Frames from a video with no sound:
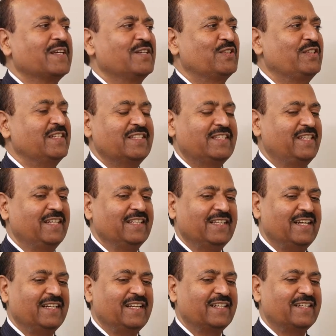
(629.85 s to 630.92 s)
So just think
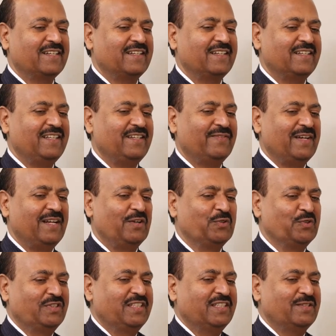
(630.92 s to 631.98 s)
that if I
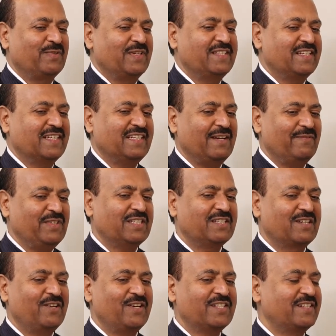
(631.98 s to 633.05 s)
lose this 1 second, I've
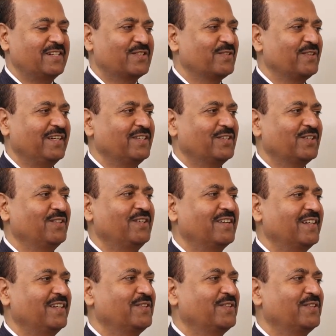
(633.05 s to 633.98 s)
just lost it. So I should not.